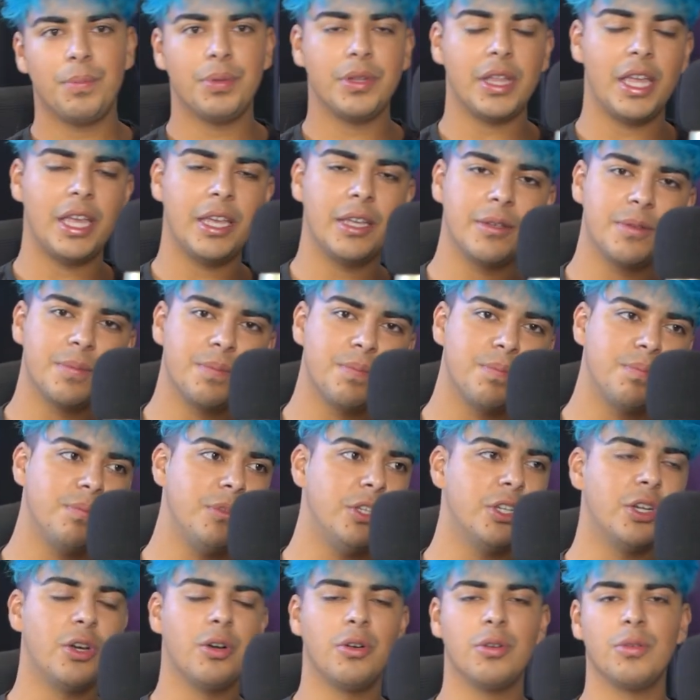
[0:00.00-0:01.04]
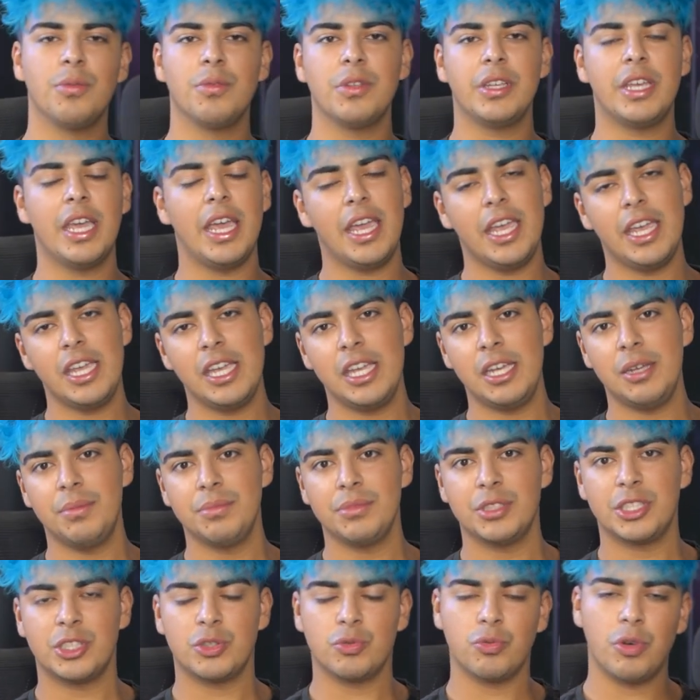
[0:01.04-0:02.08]
playing, you know,
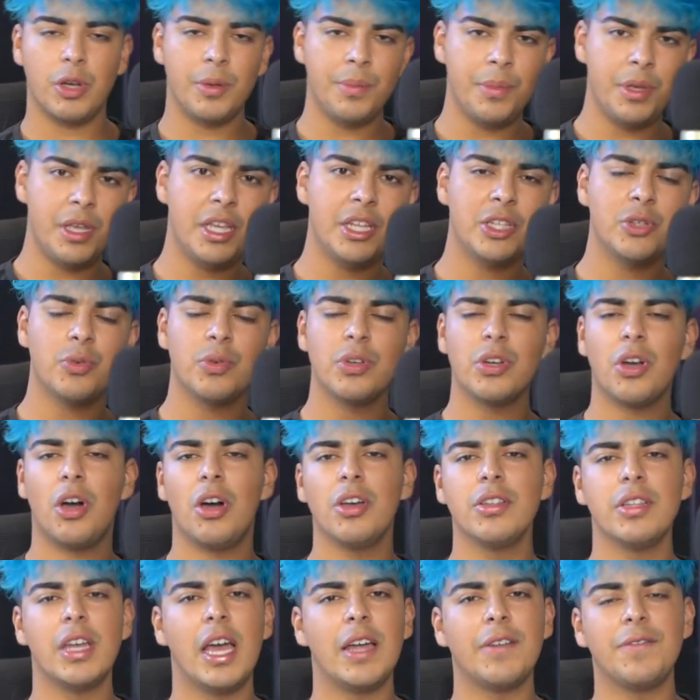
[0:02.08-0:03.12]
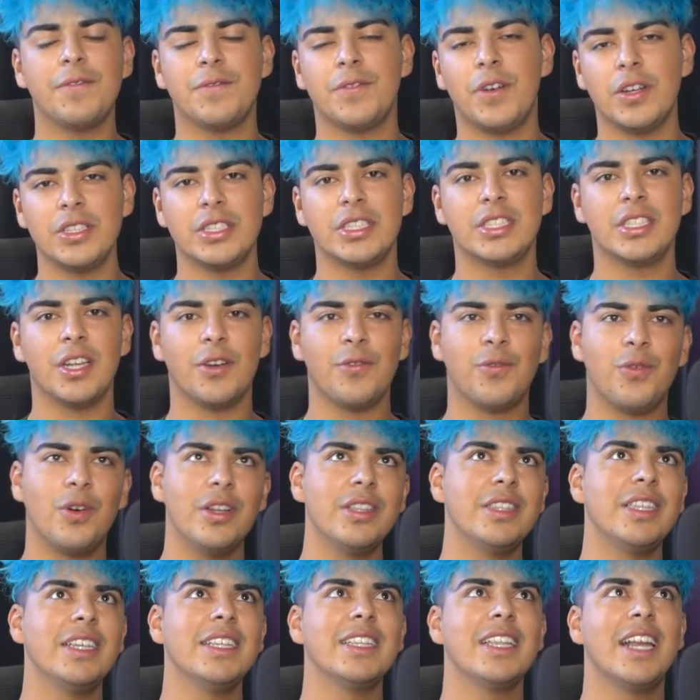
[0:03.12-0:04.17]
games, swimming, doing all that fun stuff.
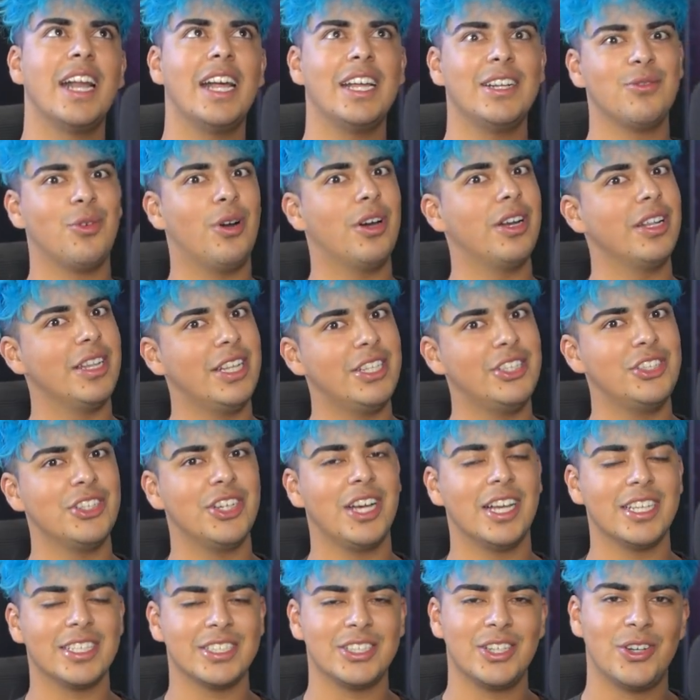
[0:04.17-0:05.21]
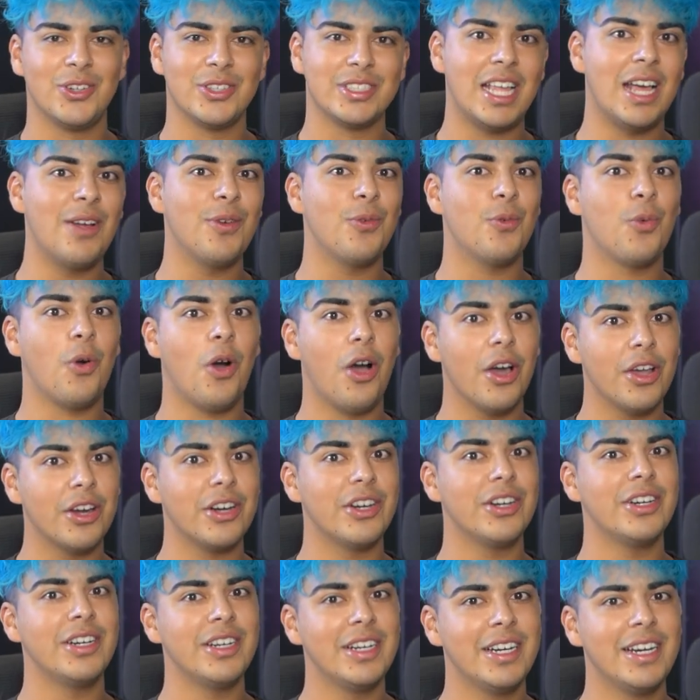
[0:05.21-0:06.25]
One thing that I want to let you guys know is that
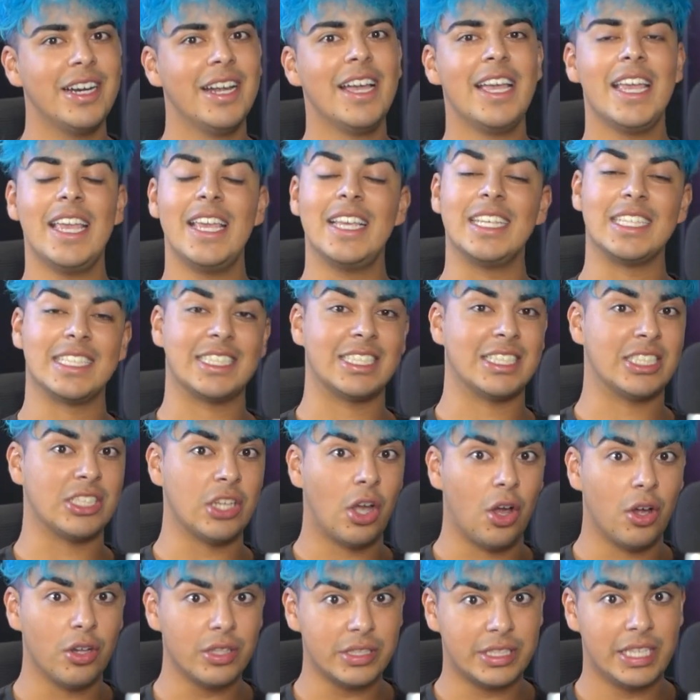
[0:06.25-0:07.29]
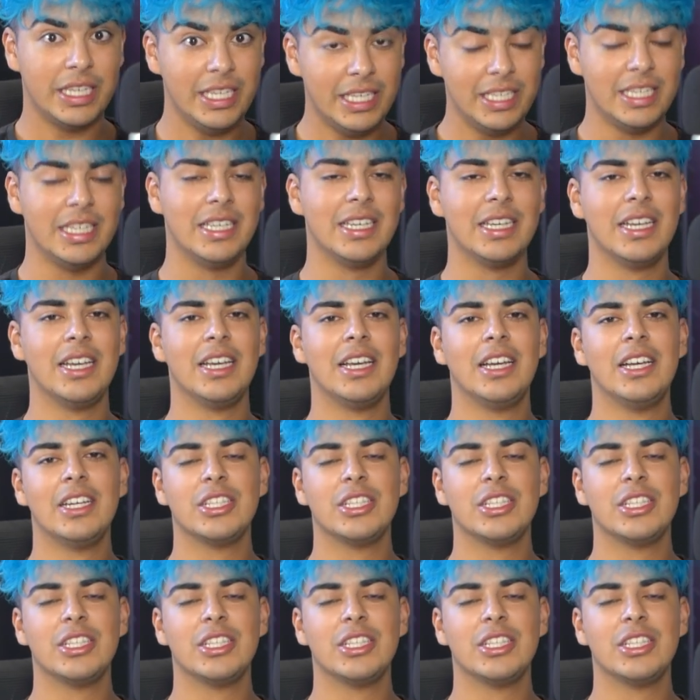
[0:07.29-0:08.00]
water is salty.